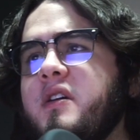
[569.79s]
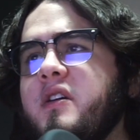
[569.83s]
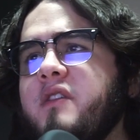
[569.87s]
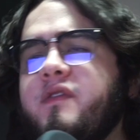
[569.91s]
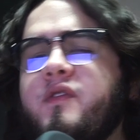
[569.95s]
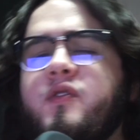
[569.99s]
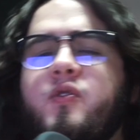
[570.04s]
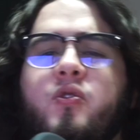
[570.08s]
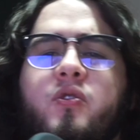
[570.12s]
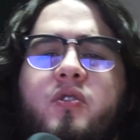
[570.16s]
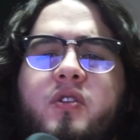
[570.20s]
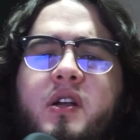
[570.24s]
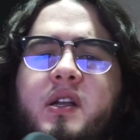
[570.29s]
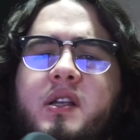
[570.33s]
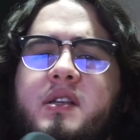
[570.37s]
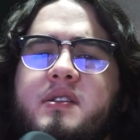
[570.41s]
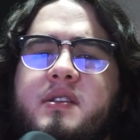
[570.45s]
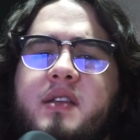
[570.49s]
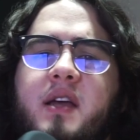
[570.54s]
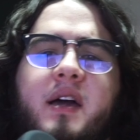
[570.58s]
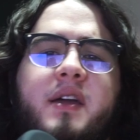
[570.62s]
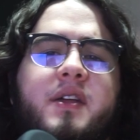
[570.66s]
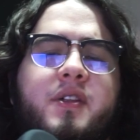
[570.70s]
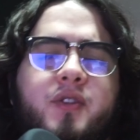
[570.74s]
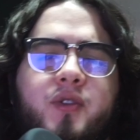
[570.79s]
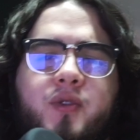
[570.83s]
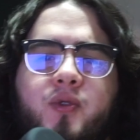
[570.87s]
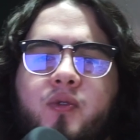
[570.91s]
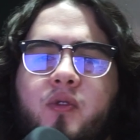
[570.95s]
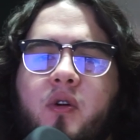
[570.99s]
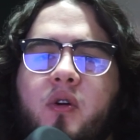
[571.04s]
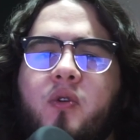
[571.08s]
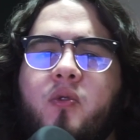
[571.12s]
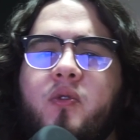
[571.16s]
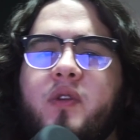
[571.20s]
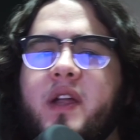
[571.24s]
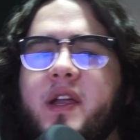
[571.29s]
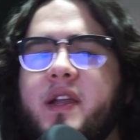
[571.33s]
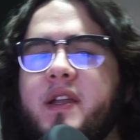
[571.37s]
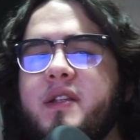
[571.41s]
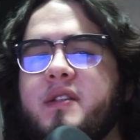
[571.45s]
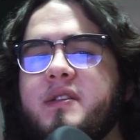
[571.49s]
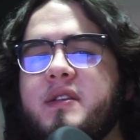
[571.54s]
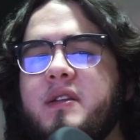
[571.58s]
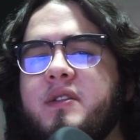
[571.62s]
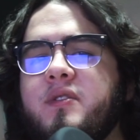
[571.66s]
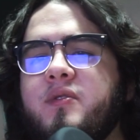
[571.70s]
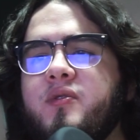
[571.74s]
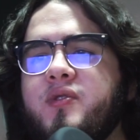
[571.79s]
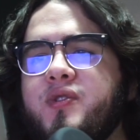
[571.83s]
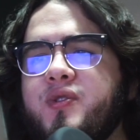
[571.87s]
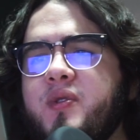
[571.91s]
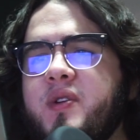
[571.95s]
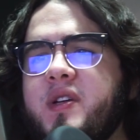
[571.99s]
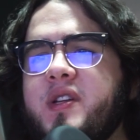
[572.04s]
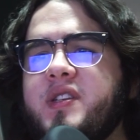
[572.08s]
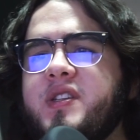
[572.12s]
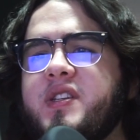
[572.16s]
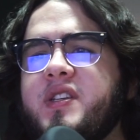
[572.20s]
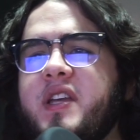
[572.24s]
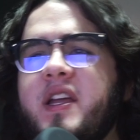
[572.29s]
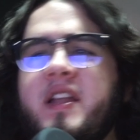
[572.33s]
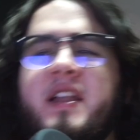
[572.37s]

Of course, I do own a Nintendo Switch,